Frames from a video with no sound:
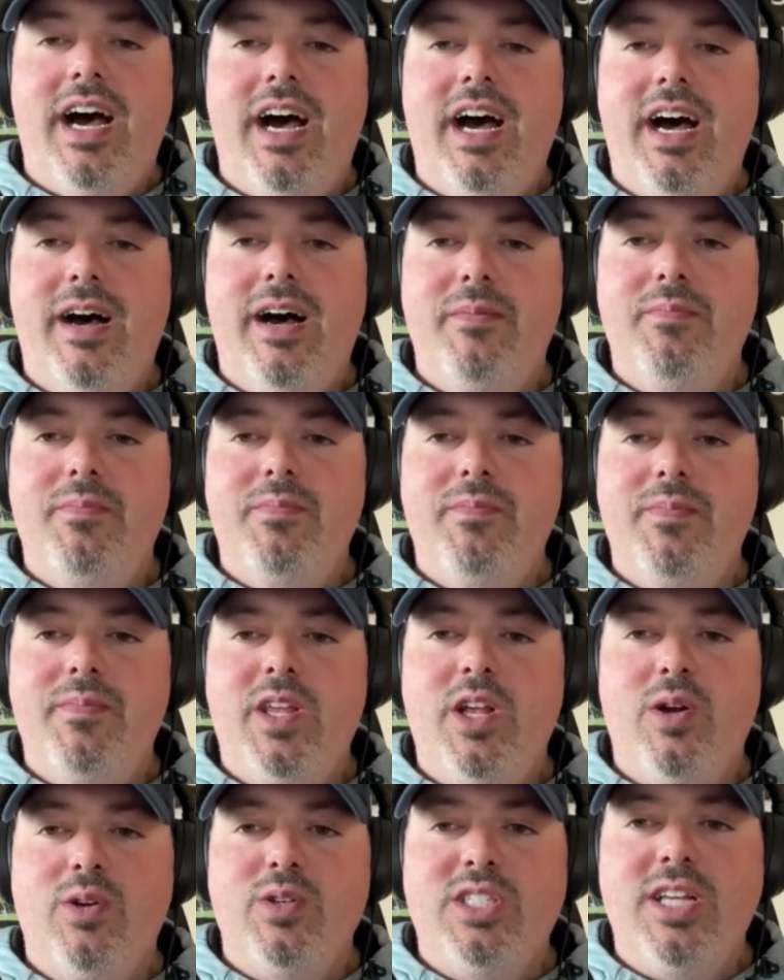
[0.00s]

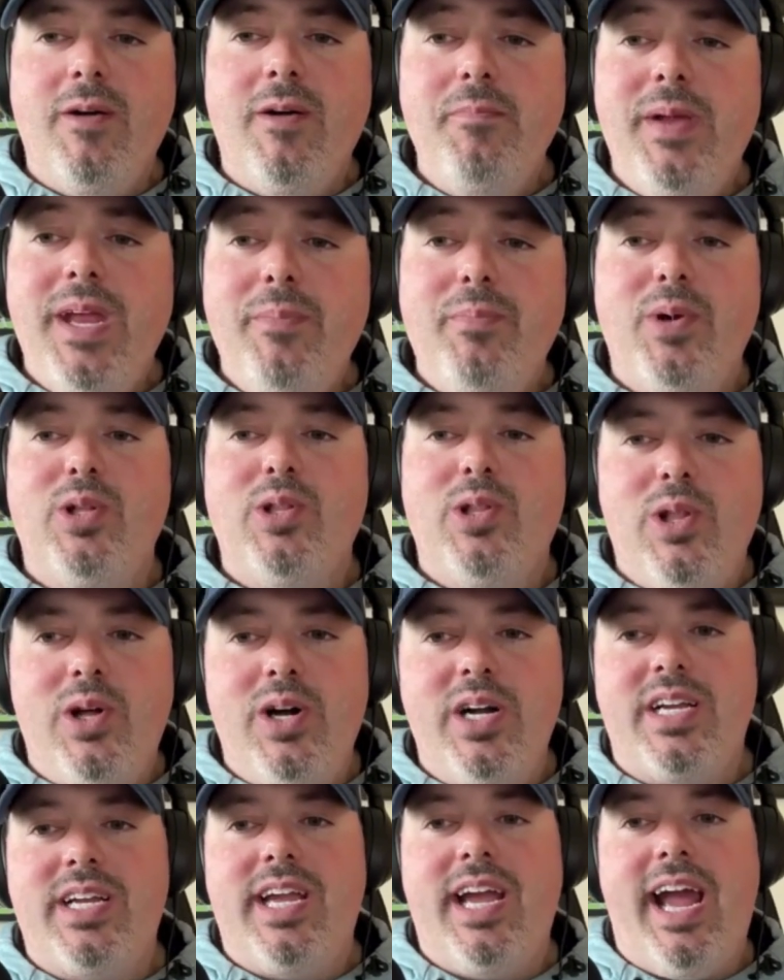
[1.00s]
Some people
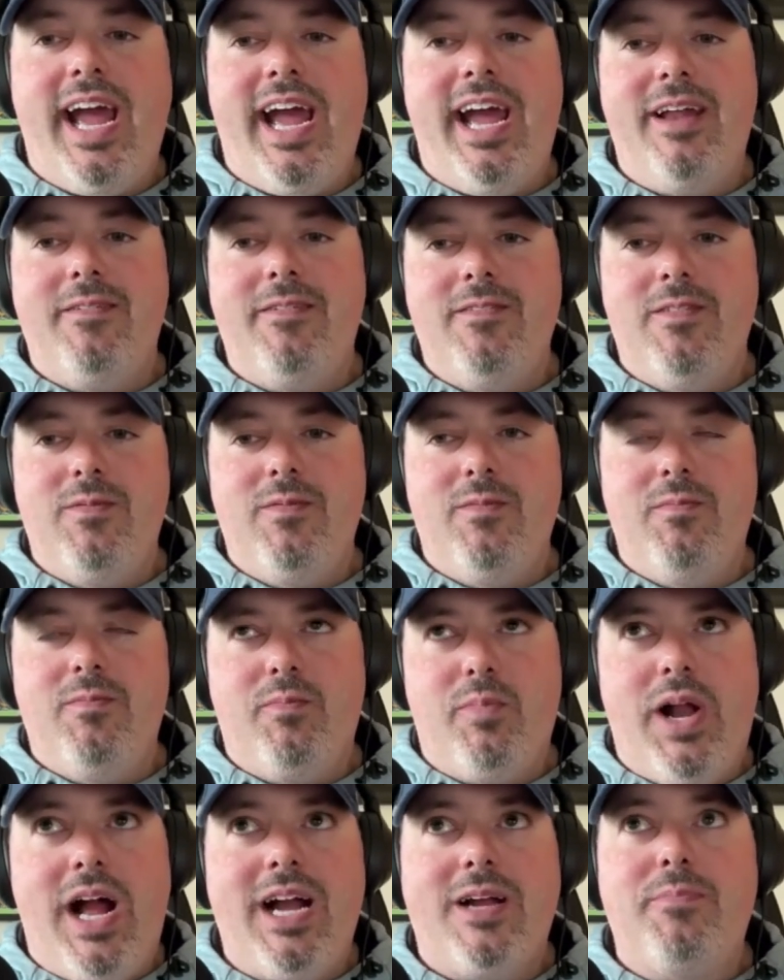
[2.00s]
look at
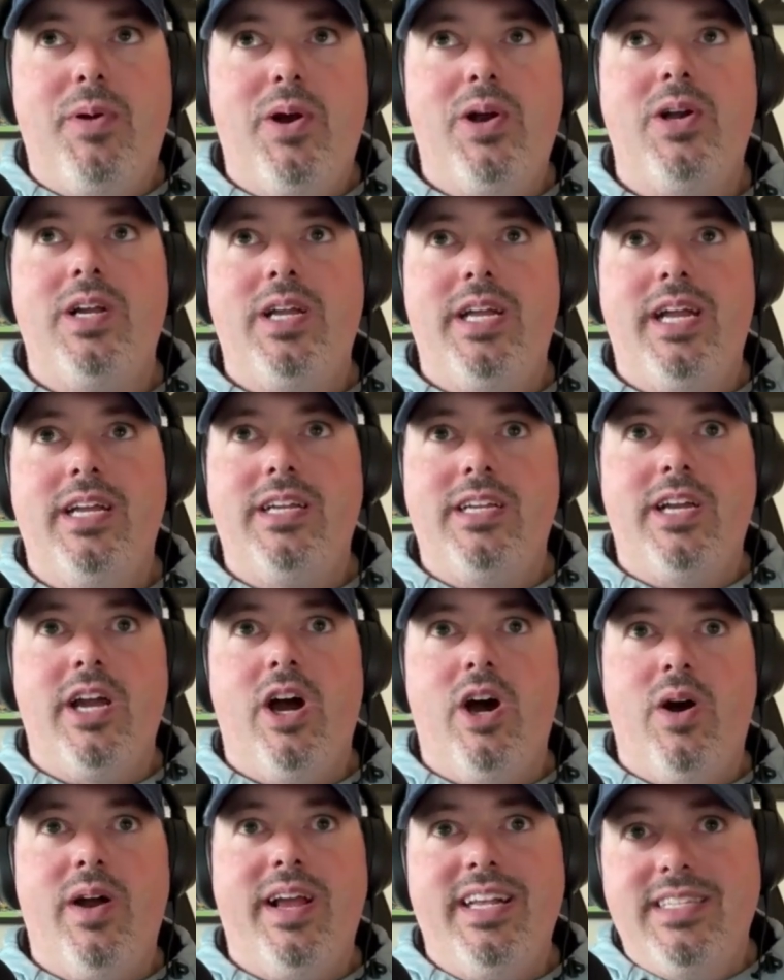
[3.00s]
Brock Purdy and
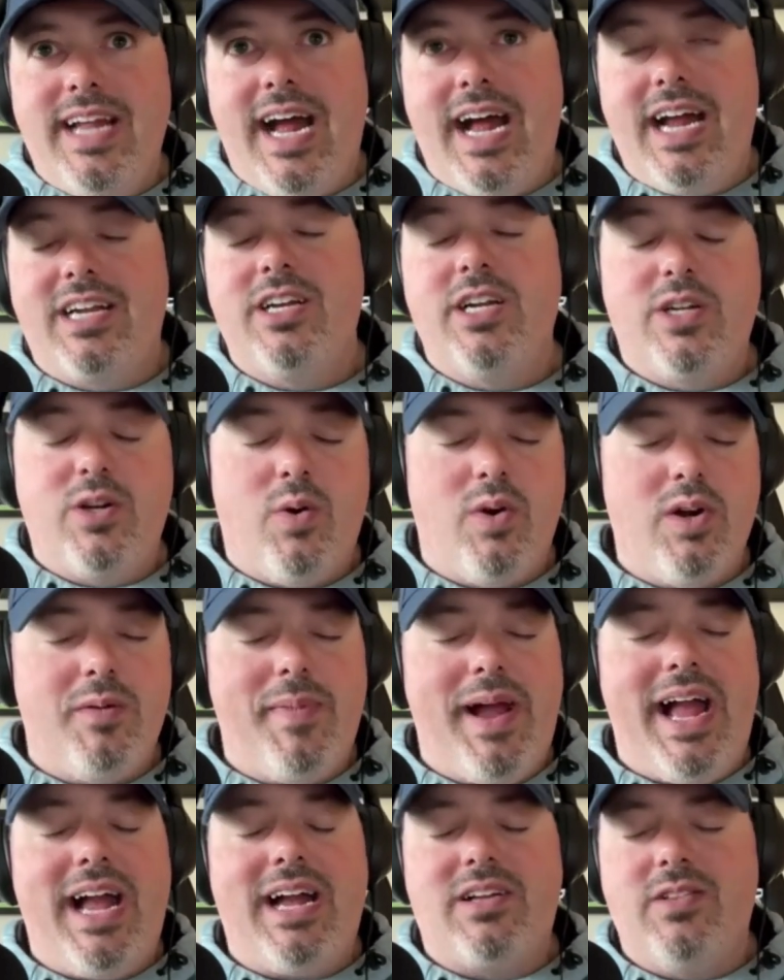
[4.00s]
go, he's not a good
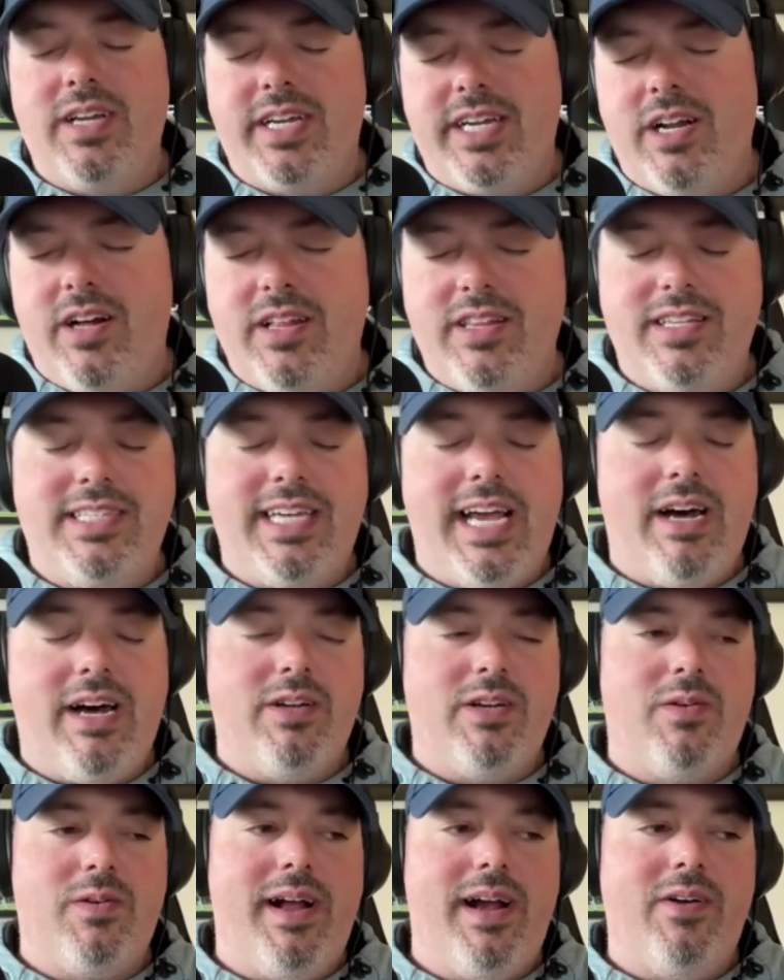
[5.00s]
quarterback. Look at all the
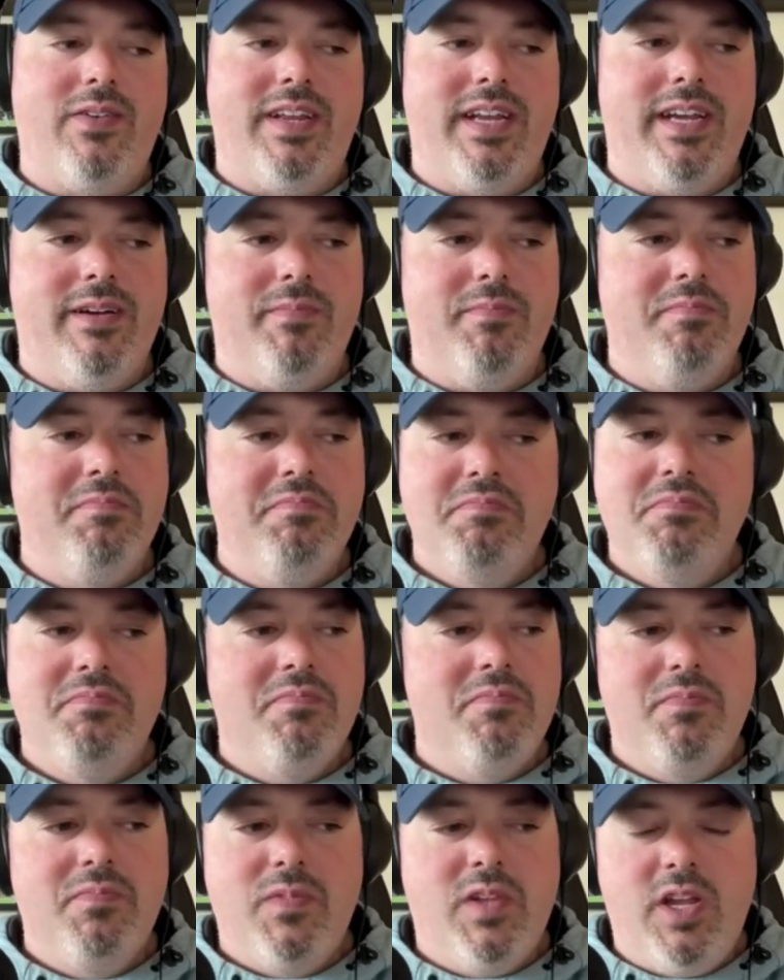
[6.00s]
talent around him.
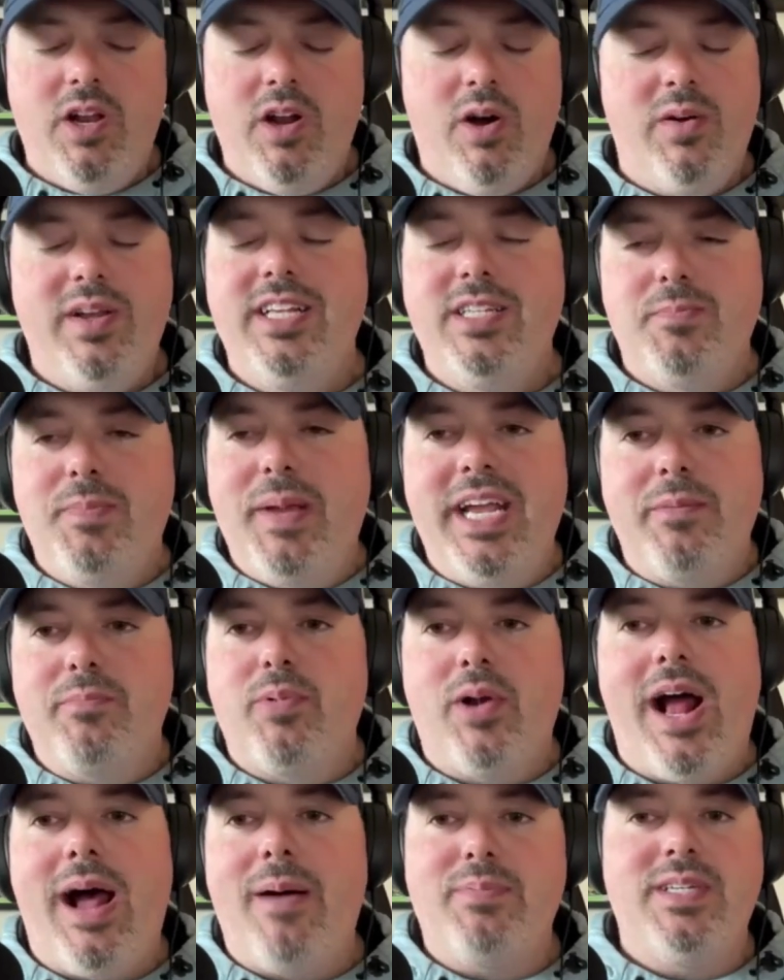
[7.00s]
He's being
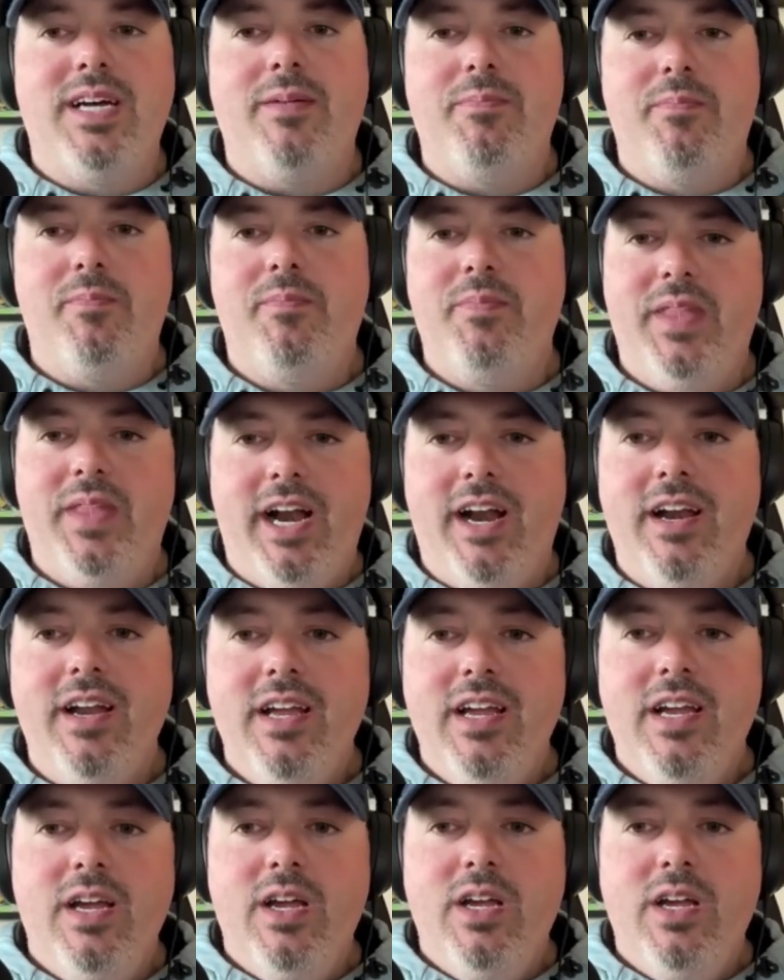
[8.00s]
propped up there.